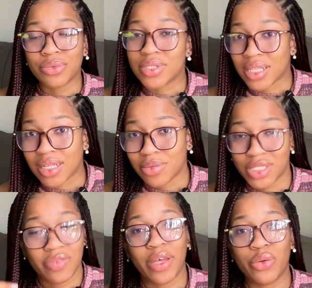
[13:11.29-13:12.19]
Who is that?
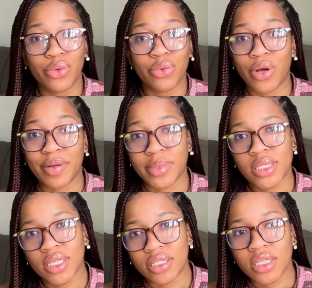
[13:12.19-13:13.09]
What if I don't know who
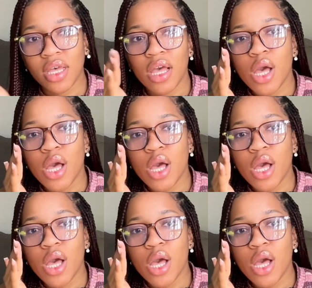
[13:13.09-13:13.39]
RBC is?